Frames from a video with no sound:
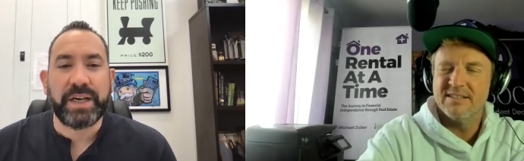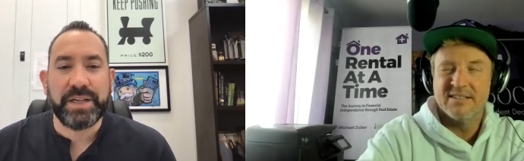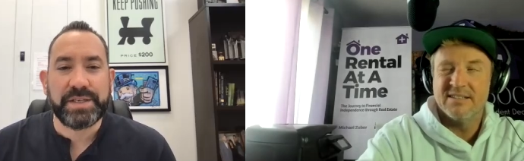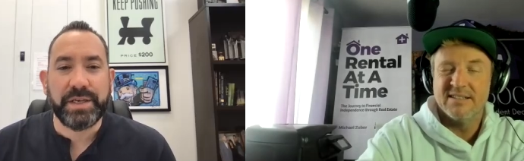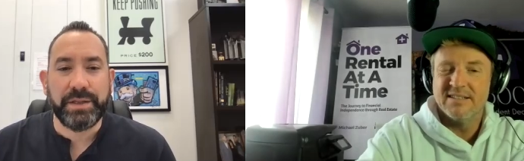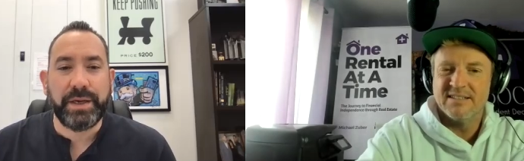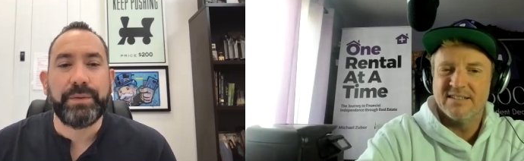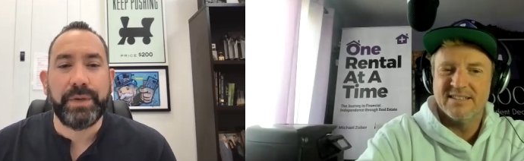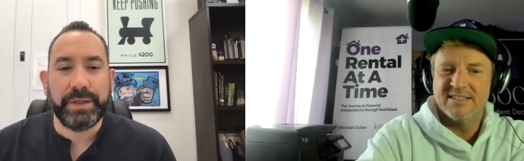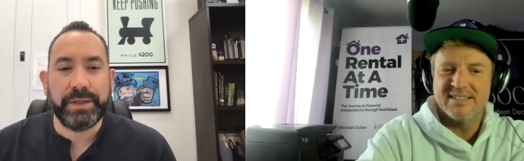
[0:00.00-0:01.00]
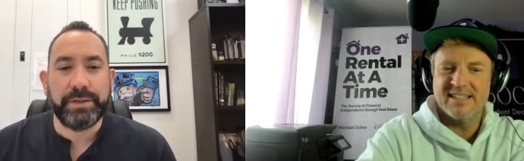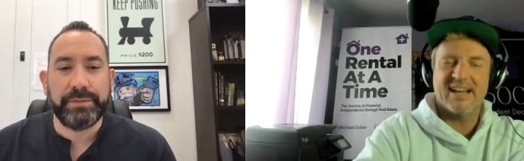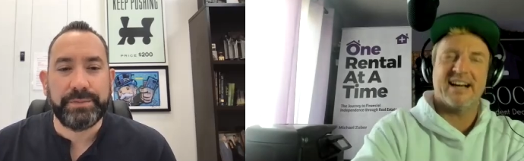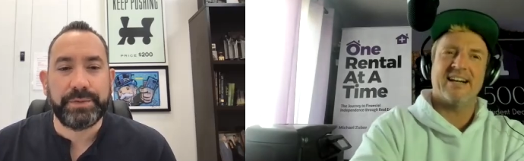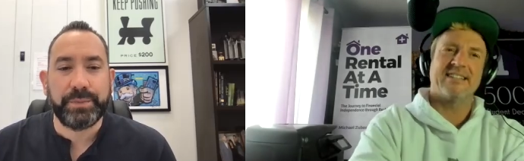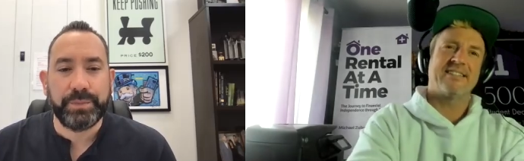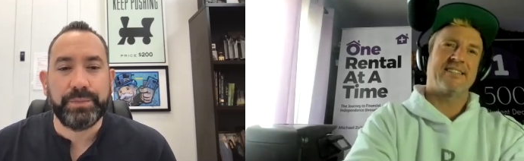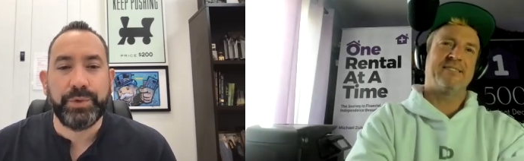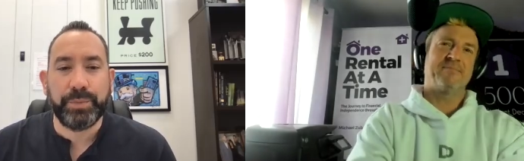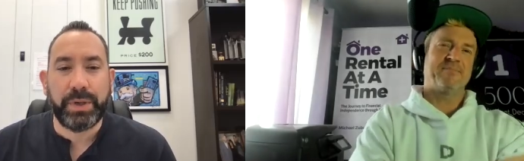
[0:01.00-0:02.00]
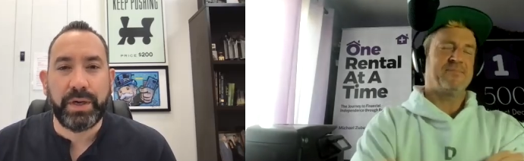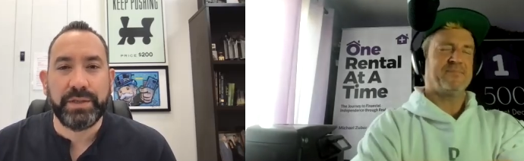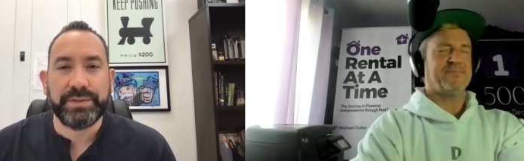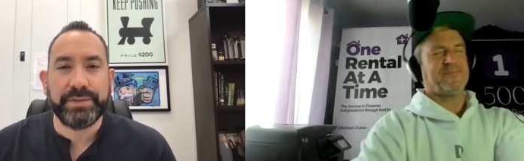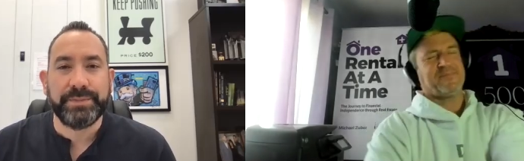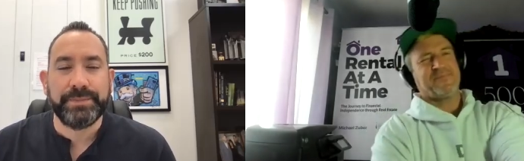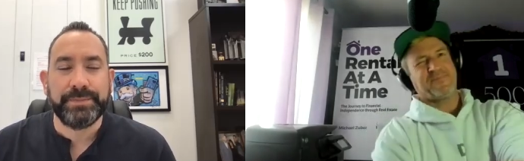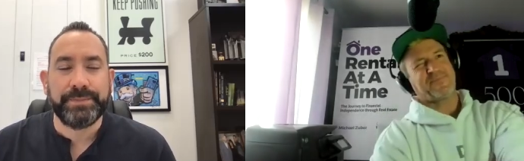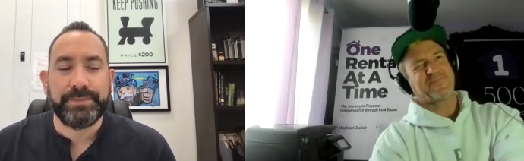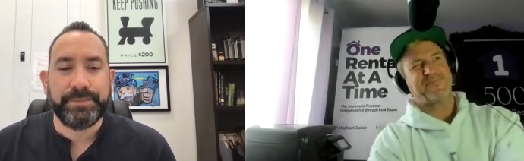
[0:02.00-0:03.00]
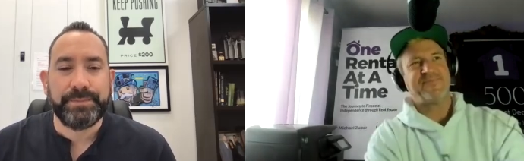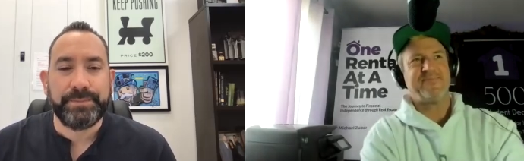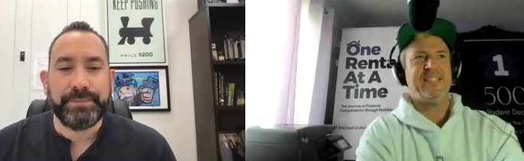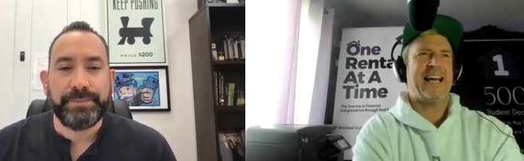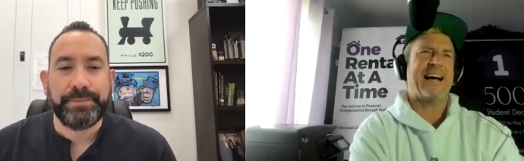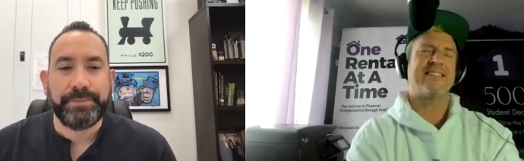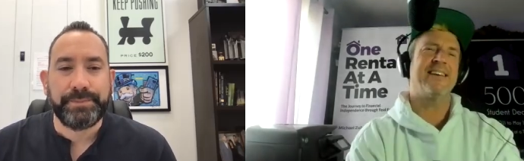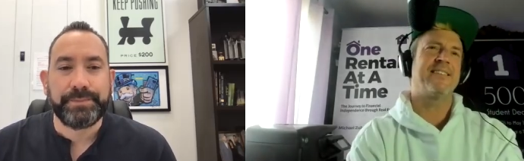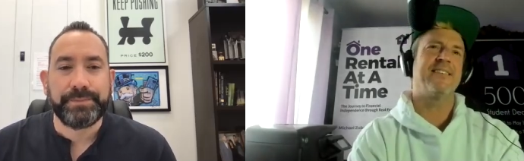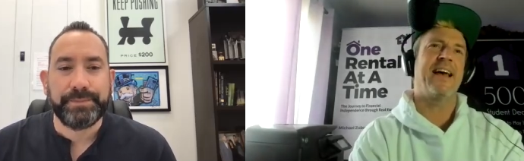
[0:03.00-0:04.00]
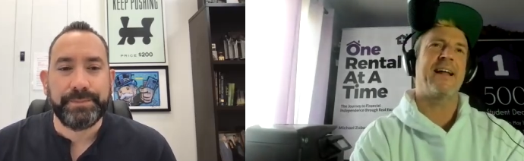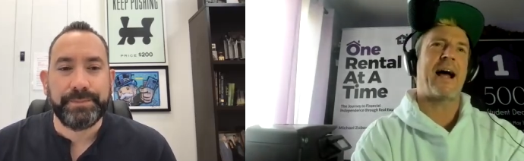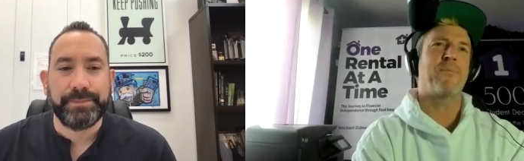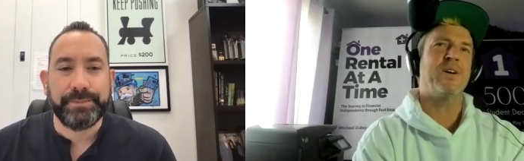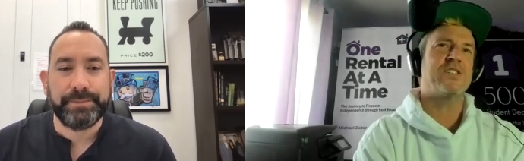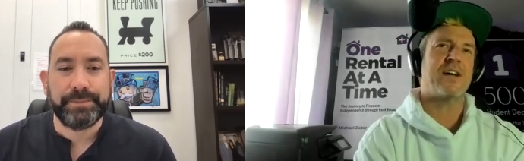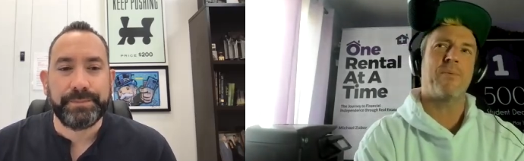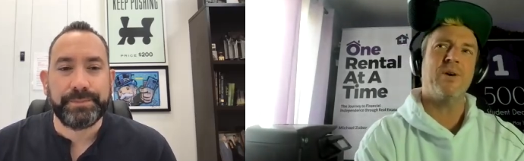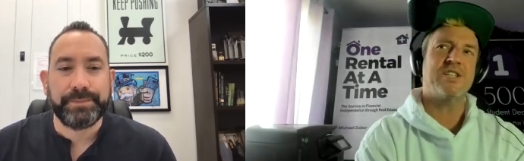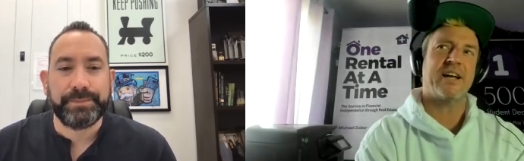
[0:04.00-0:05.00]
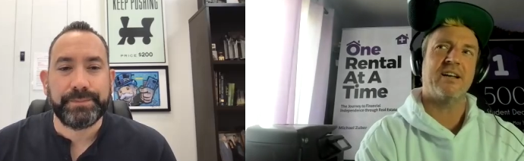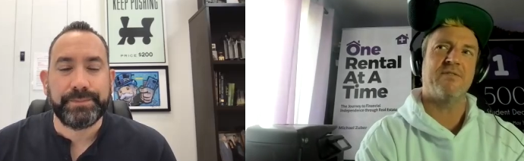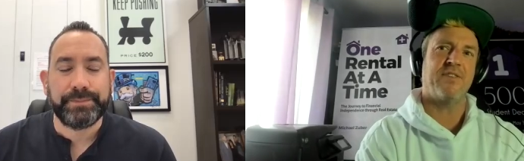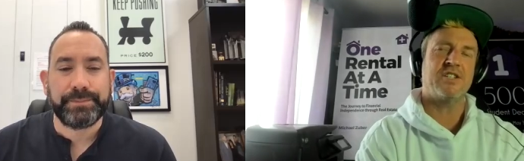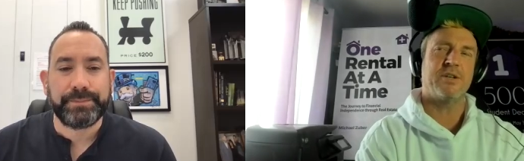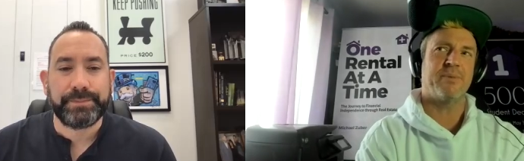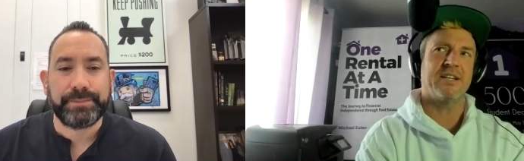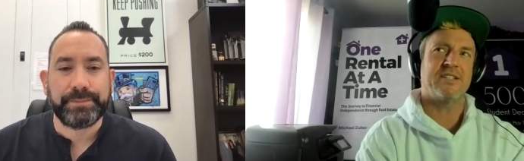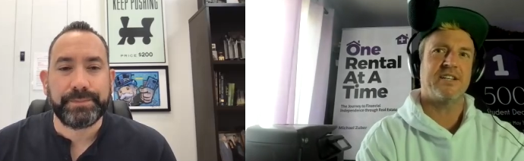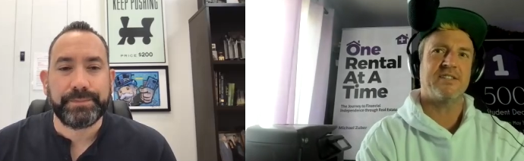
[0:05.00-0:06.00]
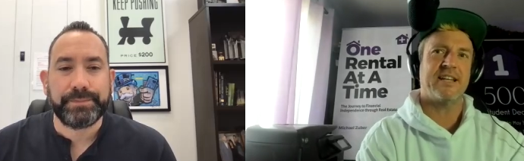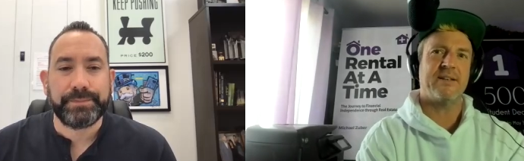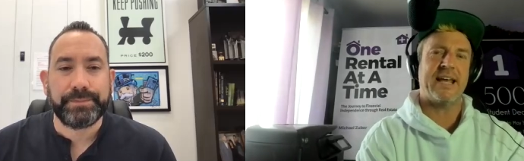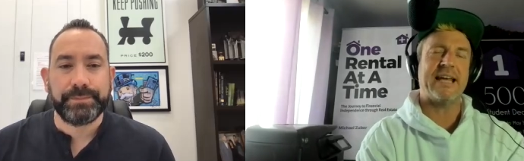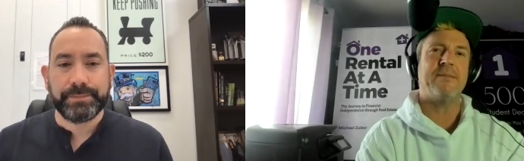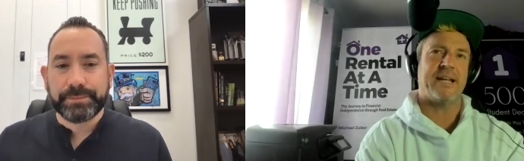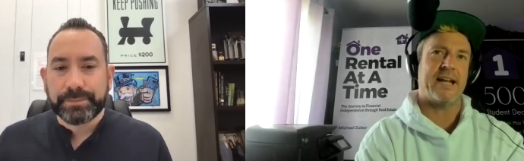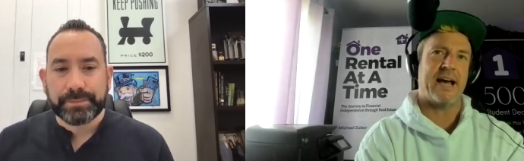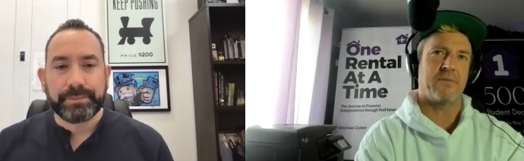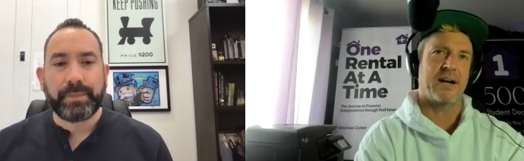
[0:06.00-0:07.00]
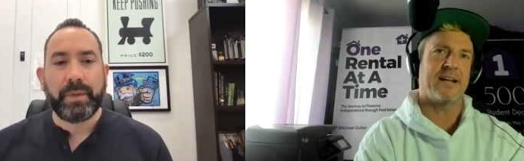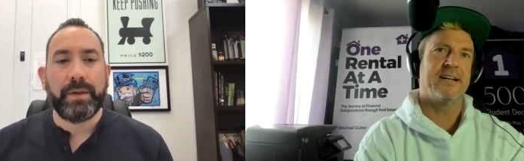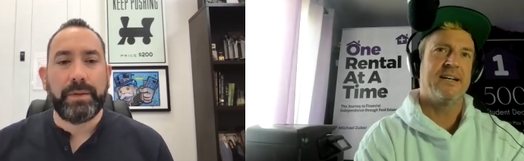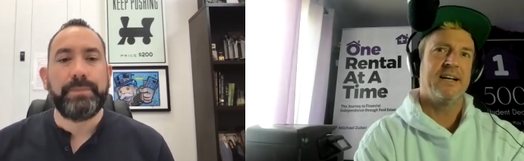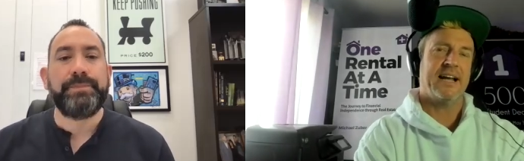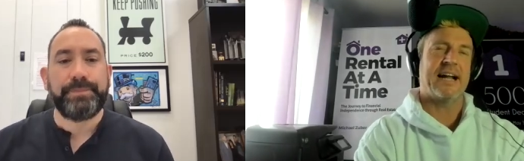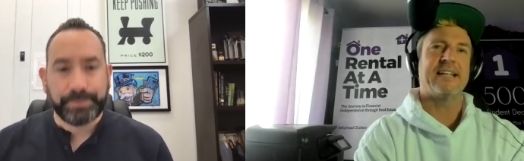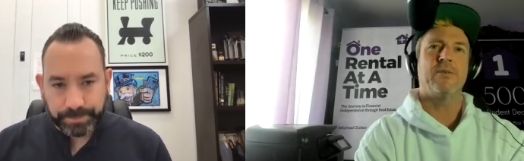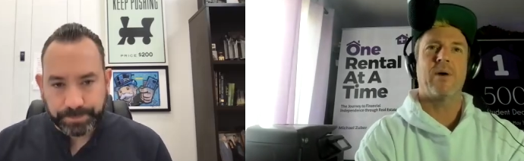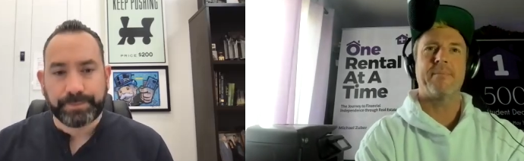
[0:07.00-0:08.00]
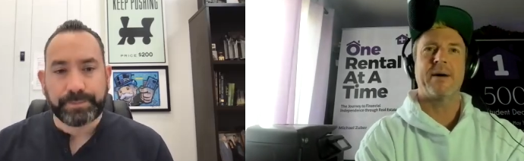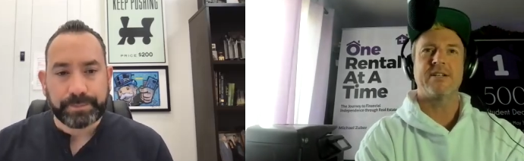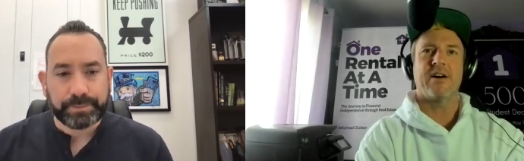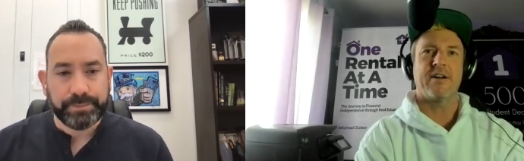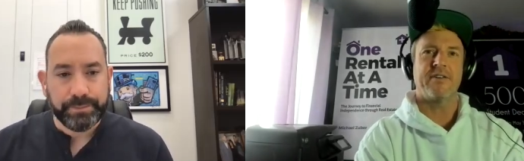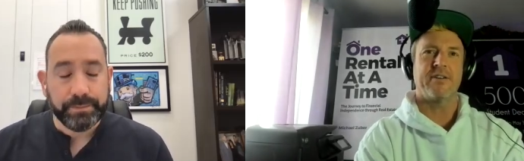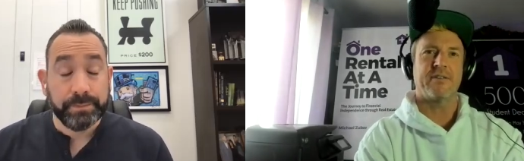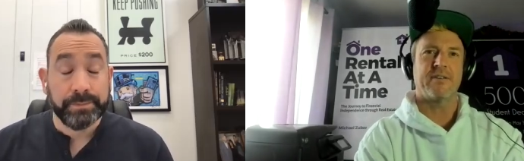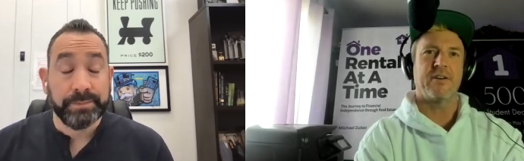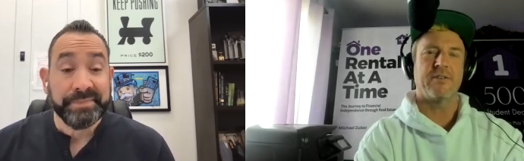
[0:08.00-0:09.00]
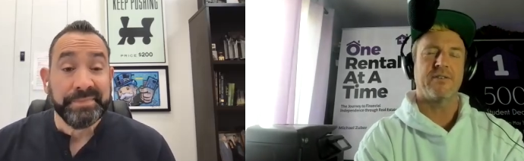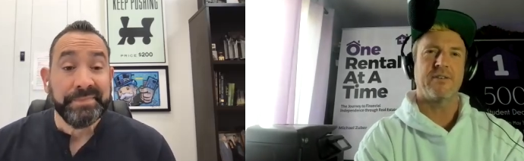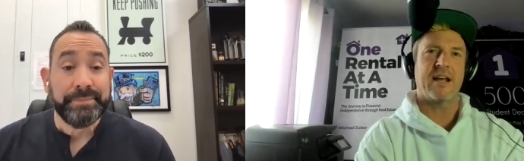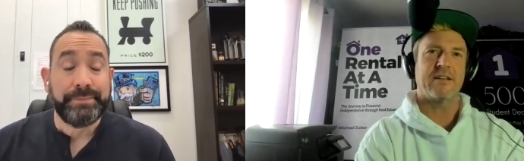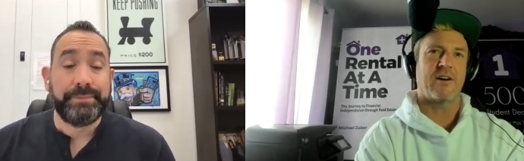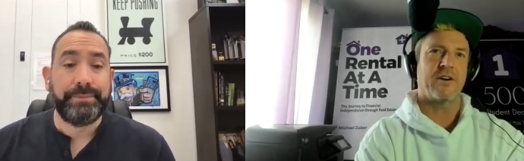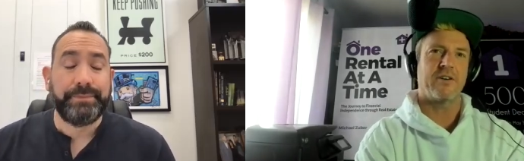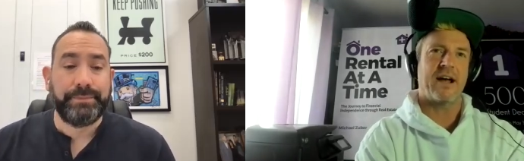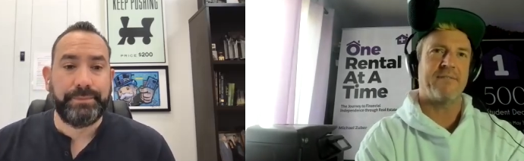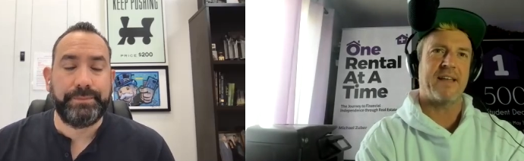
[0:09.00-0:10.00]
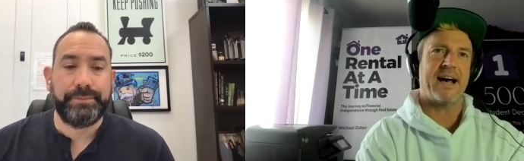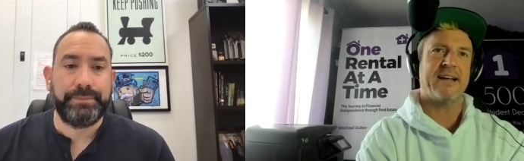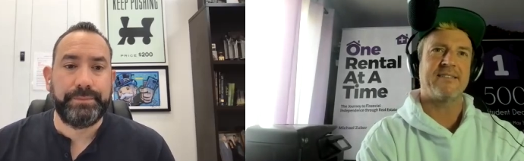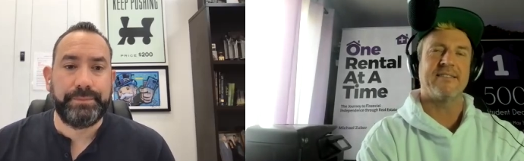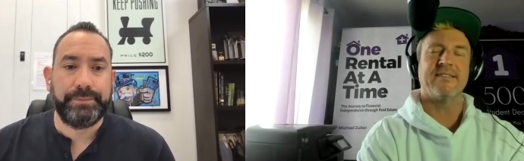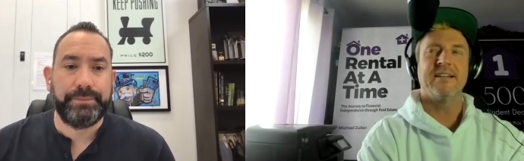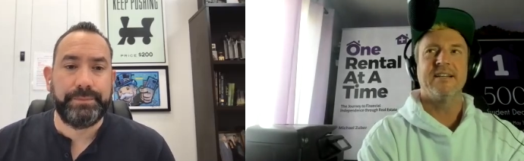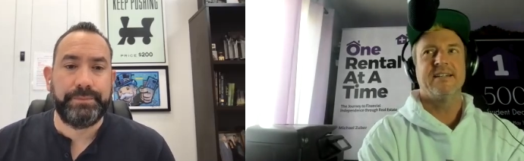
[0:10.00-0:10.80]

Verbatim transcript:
Speaker 1: I can see that right
Speaker 2: now. Yeah. From it's, your pause. Yeah. It's, it's, I wish, I wish I can flush it, but it's just in me now. Right. And I didn't want my daughter to, or yeah, daughter to have that. And,